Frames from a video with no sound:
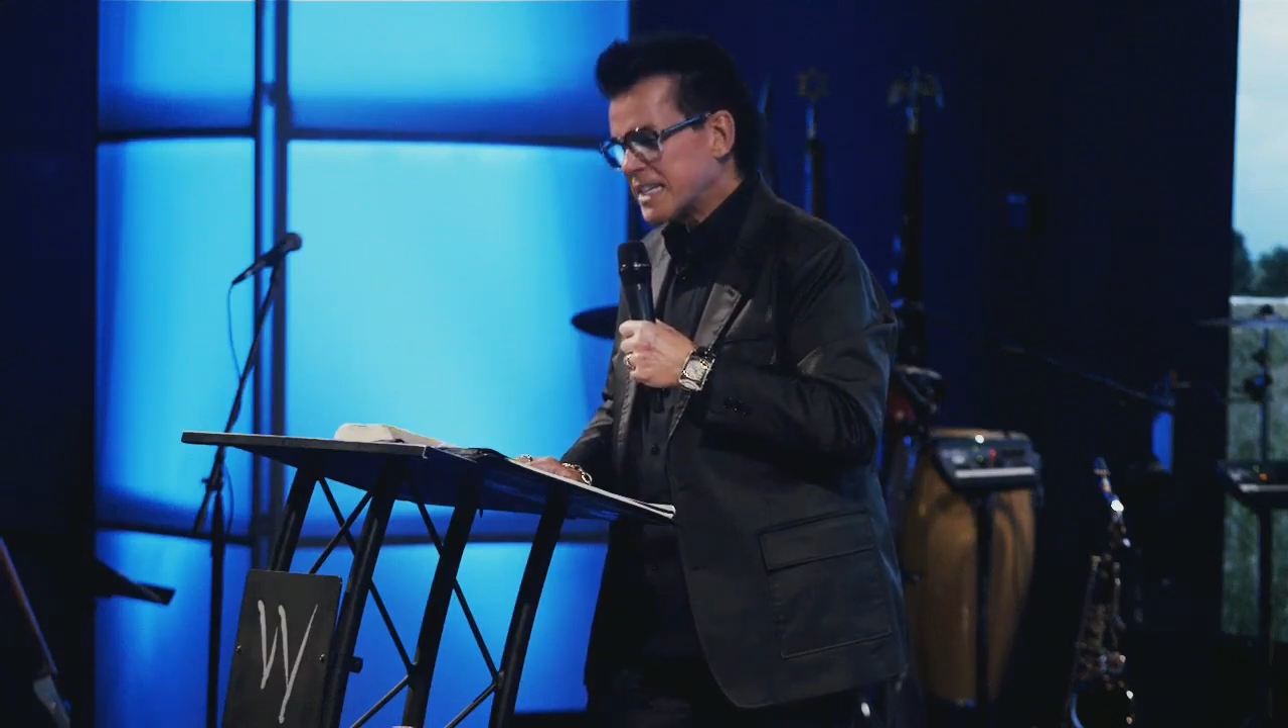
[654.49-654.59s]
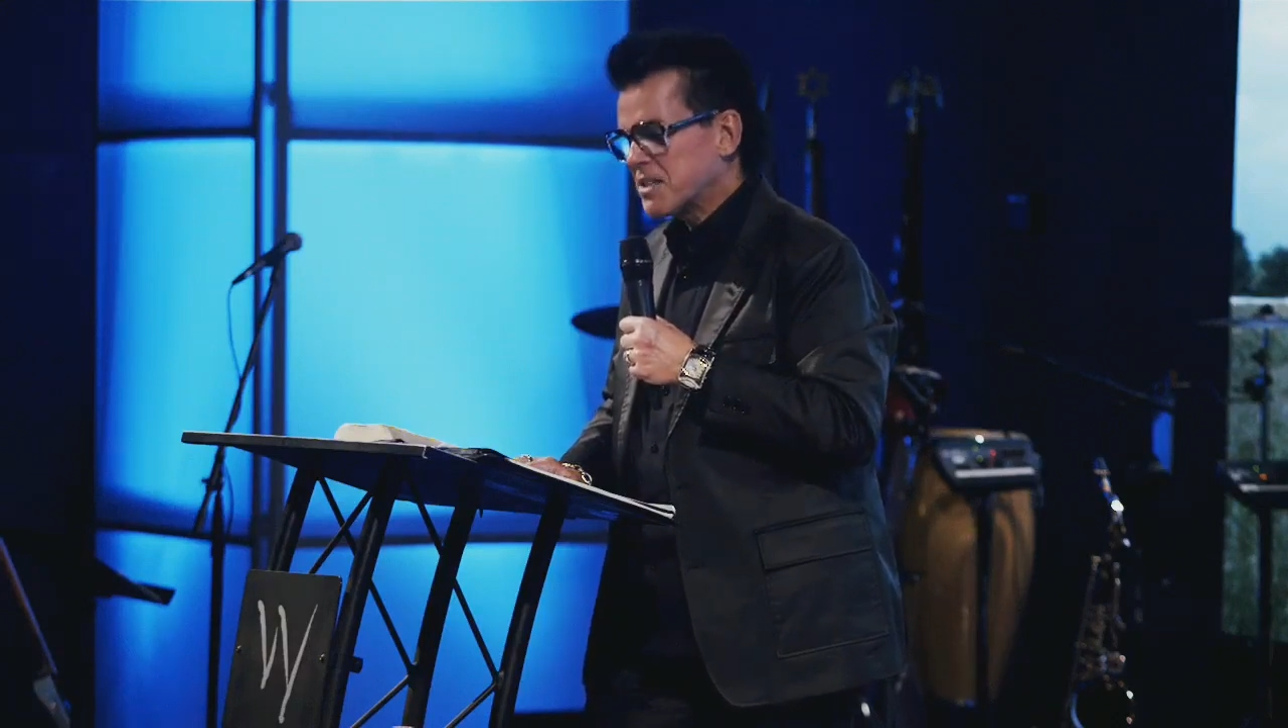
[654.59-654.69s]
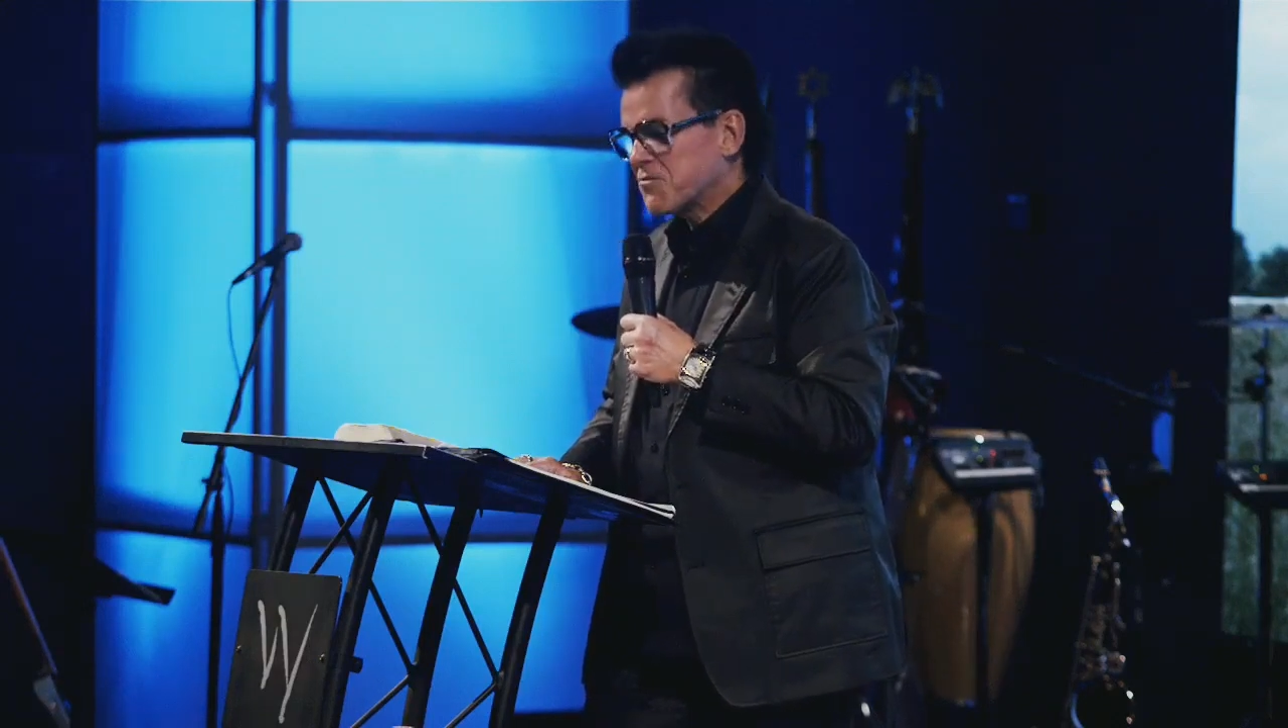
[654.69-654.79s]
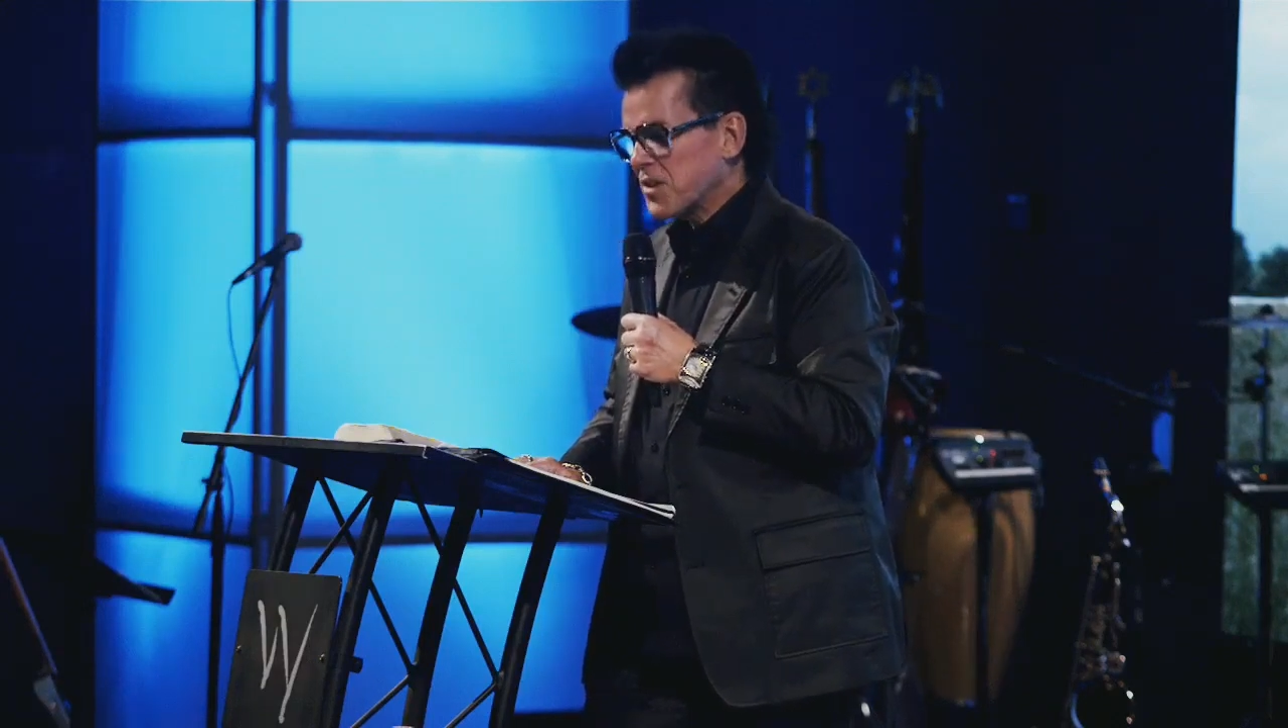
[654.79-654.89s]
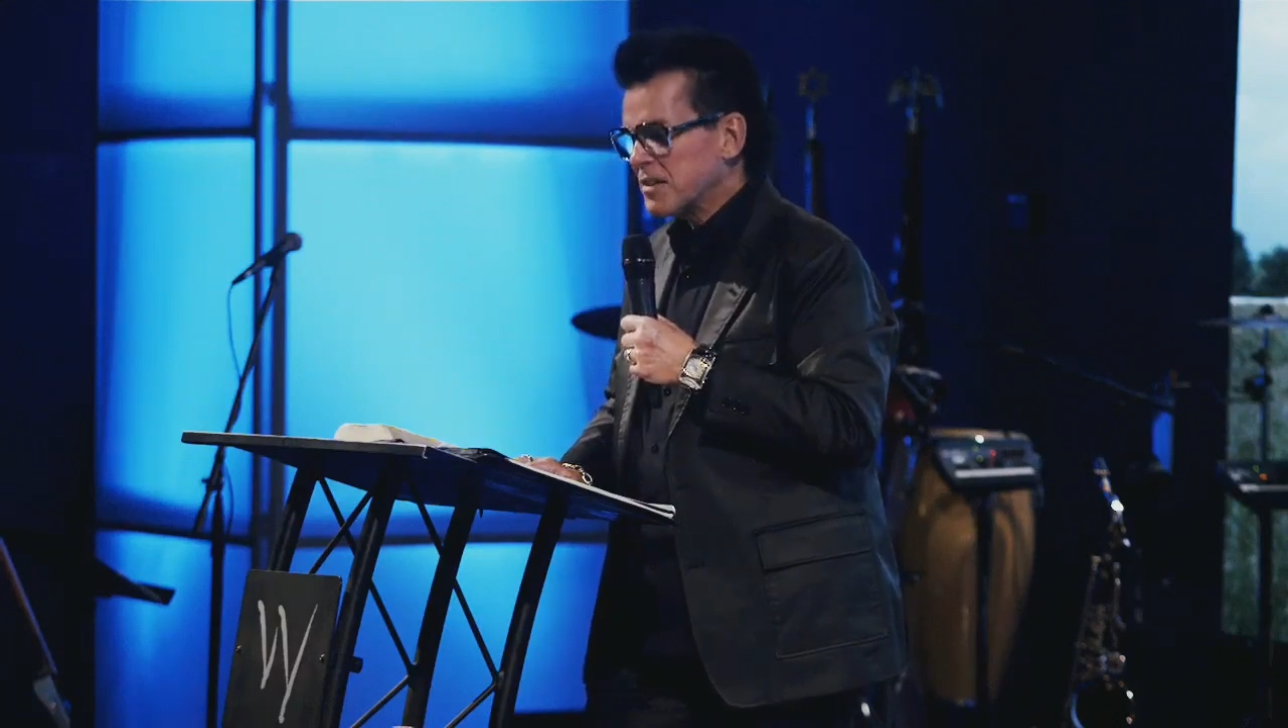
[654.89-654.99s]

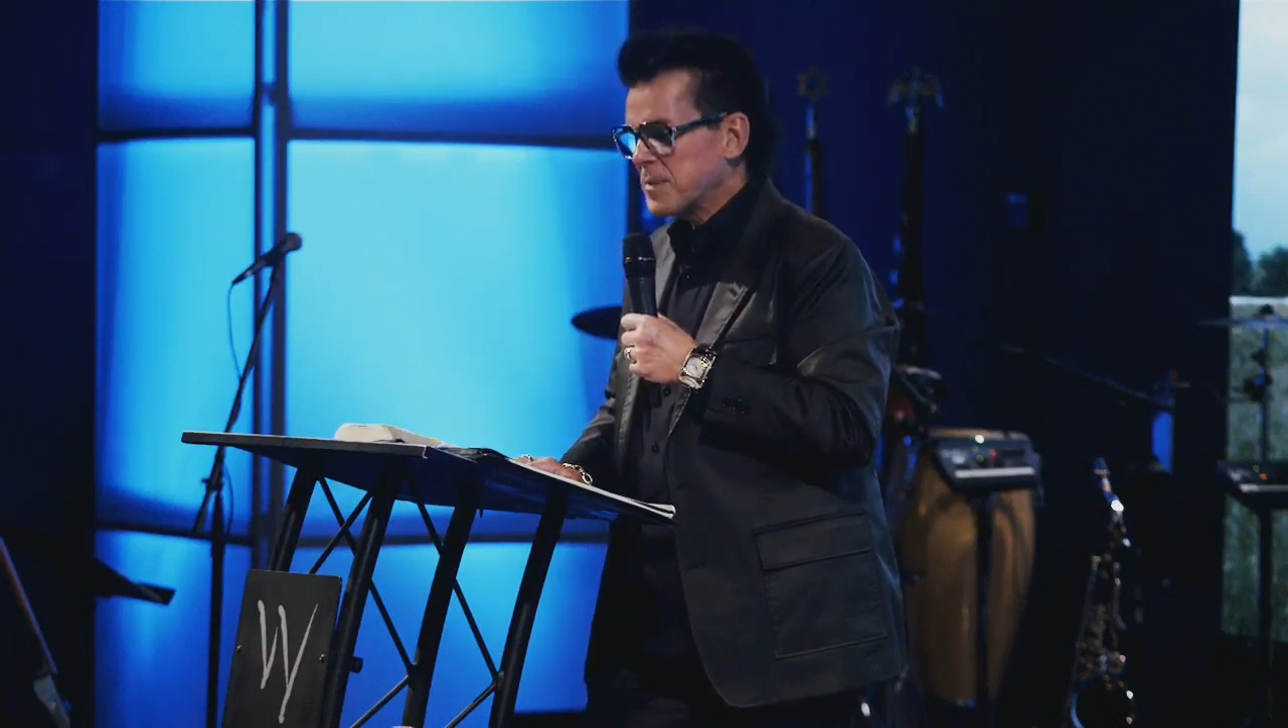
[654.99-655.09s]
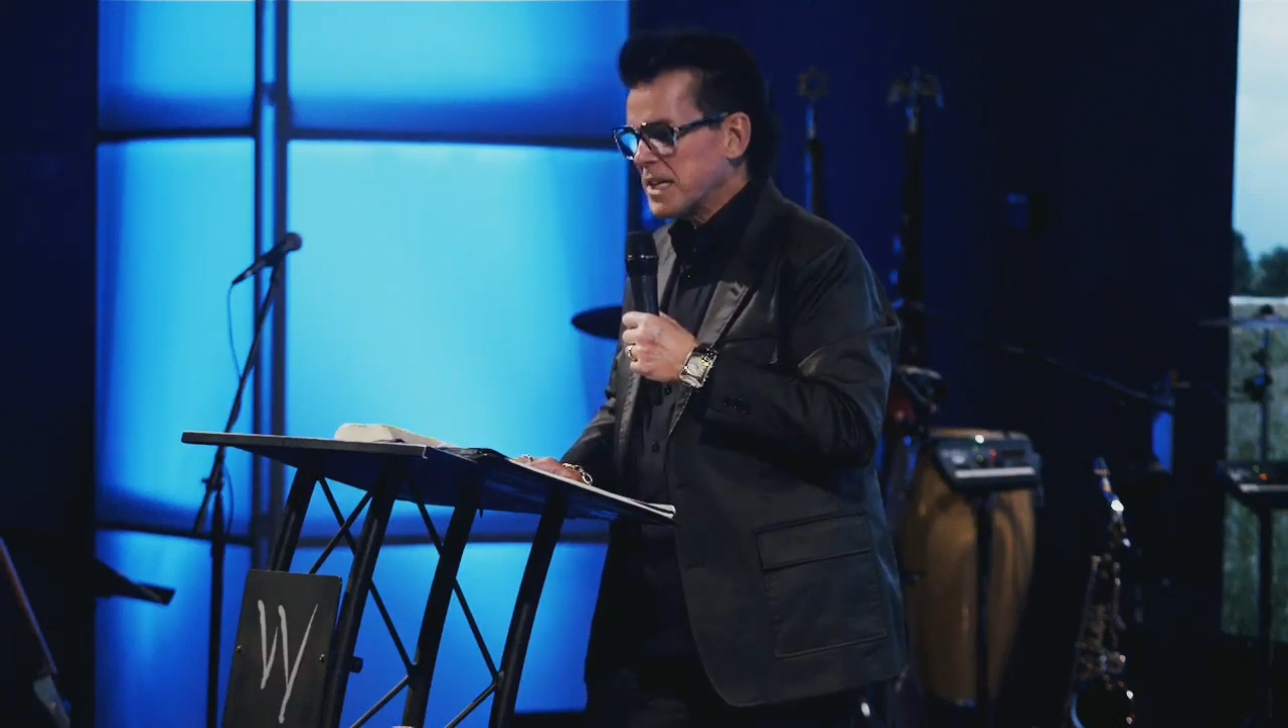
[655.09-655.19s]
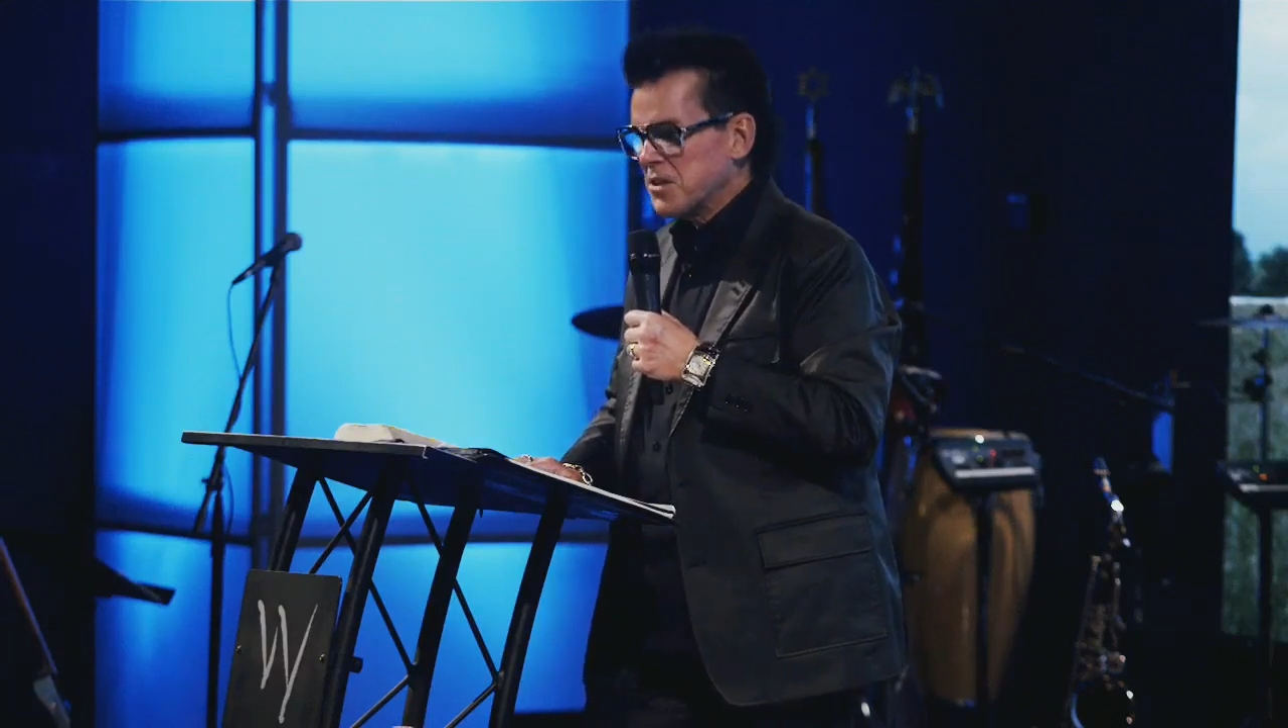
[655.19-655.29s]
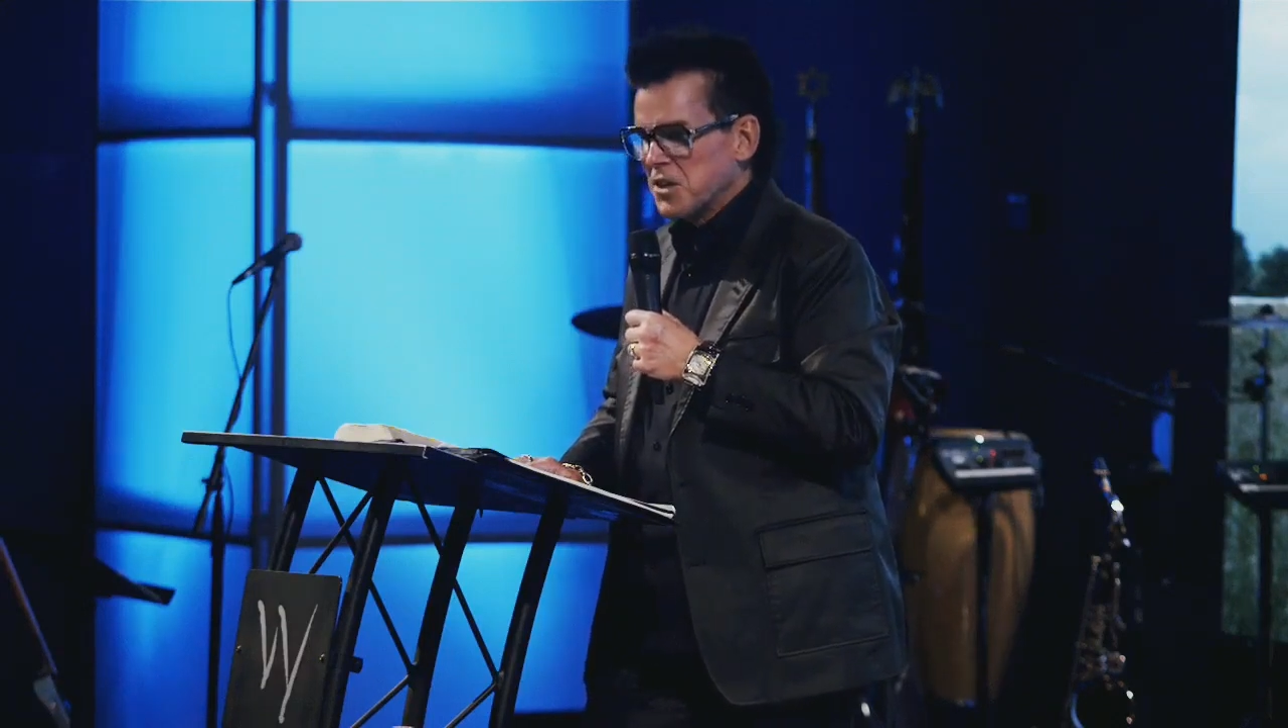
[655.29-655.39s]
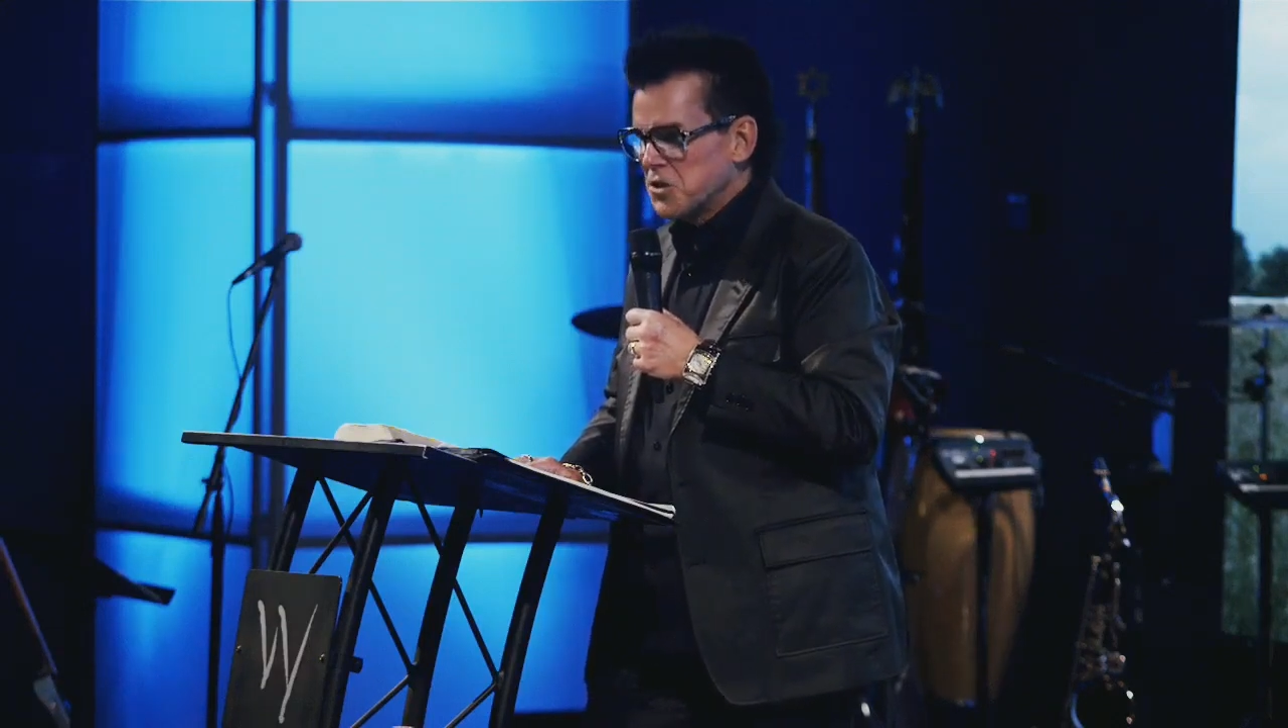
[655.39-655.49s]
in front of me.